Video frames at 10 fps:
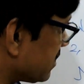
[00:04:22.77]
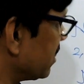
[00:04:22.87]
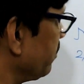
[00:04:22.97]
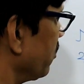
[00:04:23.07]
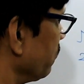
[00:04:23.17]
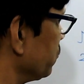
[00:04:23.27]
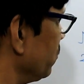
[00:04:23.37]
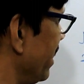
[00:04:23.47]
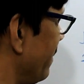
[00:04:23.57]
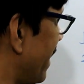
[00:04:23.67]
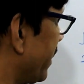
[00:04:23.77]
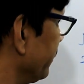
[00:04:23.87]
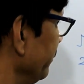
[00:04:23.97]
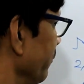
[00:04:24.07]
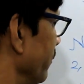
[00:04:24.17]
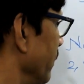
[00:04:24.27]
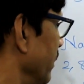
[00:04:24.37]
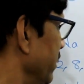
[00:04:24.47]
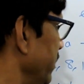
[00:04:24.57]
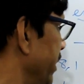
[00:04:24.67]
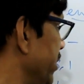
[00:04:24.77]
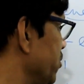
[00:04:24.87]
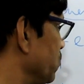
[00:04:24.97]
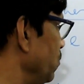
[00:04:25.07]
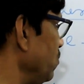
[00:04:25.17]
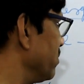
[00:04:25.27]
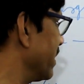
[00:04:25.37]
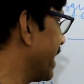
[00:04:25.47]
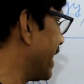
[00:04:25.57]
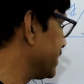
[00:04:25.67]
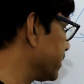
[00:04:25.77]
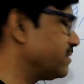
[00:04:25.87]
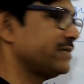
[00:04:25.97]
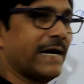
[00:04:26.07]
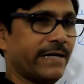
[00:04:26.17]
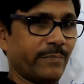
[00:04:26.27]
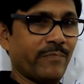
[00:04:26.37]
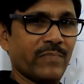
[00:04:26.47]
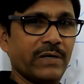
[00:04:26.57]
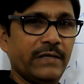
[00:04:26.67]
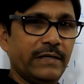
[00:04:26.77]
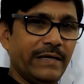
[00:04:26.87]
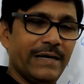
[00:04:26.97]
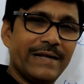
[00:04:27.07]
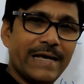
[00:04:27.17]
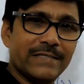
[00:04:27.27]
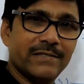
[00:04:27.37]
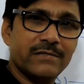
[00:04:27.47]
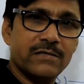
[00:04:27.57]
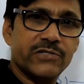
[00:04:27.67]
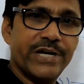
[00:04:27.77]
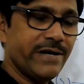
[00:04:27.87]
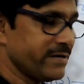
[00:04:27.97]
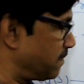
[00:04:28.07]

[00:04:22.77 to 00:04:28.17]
number of sodium atom, into gaseous atom. In gaseous state,